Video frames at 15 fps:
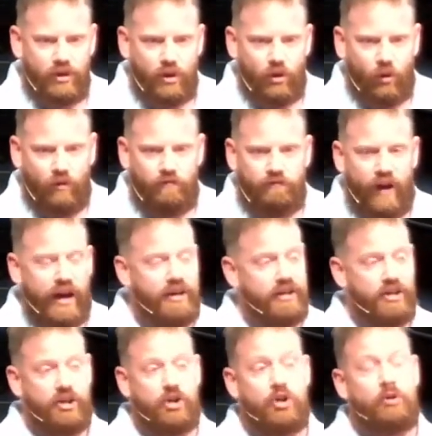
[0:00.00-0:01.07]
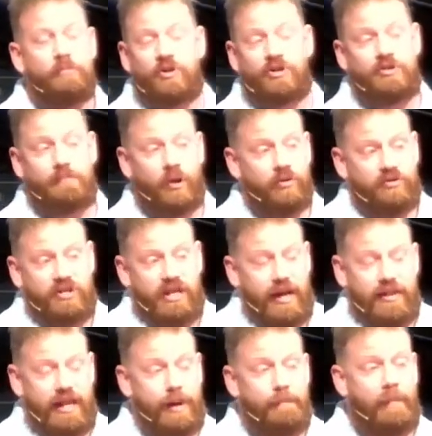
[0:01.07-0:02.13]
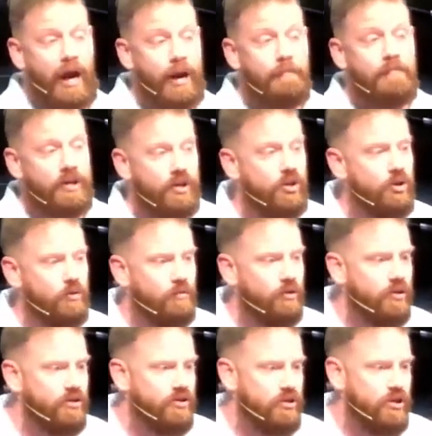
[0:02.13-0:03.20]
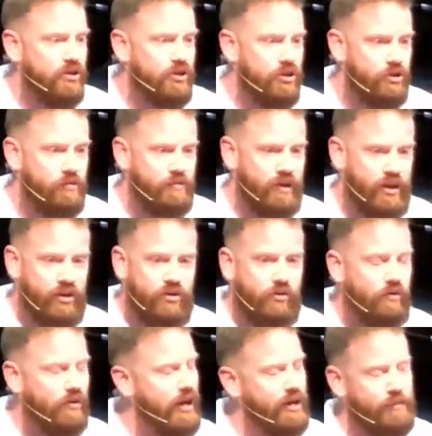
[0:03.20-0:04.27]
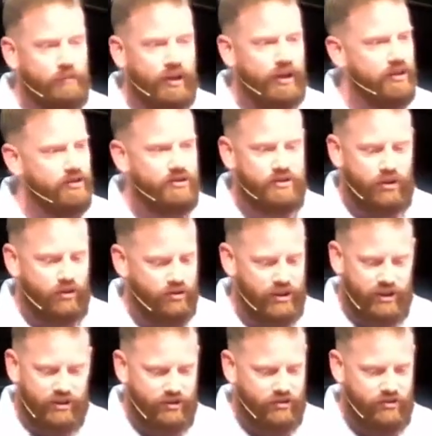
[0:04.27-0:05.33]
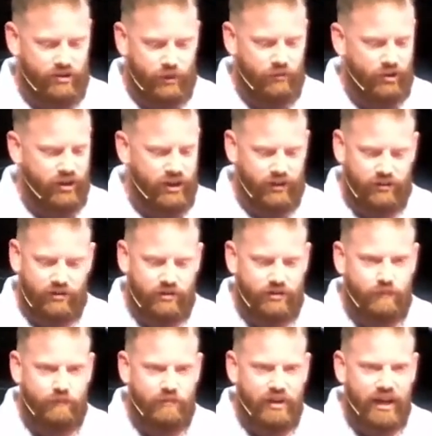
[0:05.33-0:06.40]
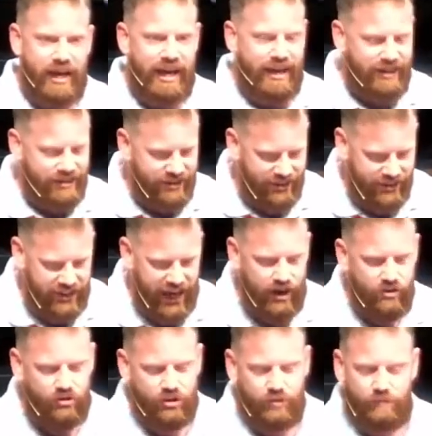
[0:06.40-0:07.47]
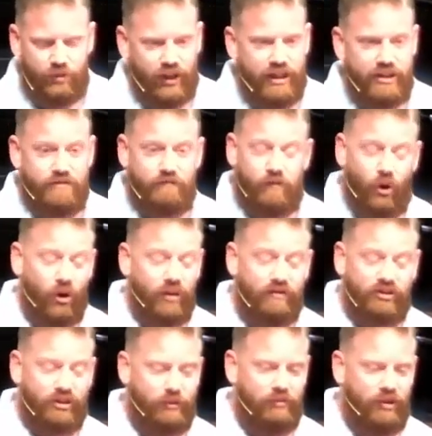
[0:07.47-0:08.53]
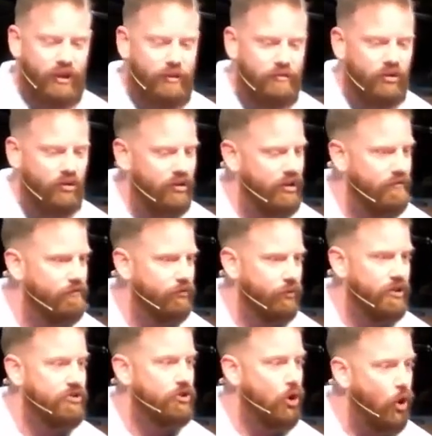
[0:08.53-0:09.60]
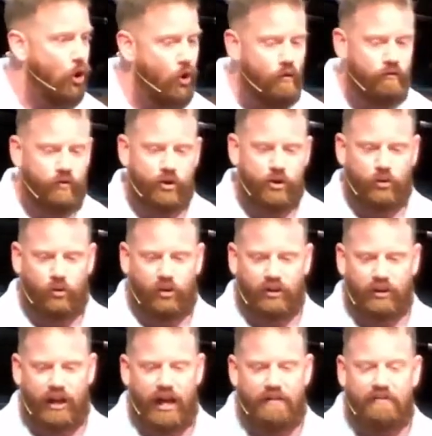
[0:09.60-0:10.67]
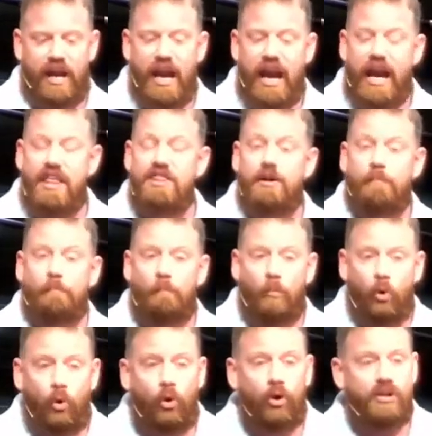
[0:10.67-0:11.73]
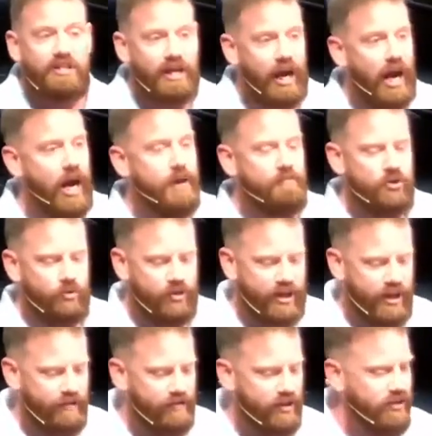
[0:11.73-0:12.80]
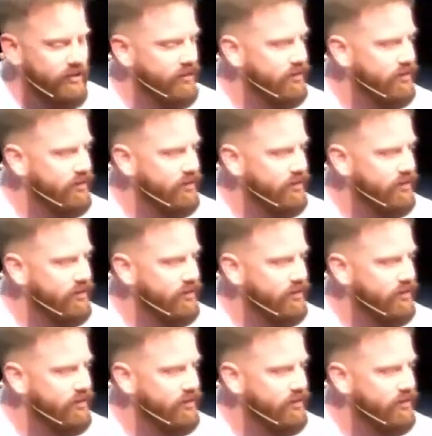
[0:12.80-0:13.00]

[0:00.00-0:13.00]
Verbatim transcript: or finding humorous posts that, that might be humorous to you, but incredibly insulting to someone else. It is a dangerous place full of subliminal influence over your life, and the more time you give it,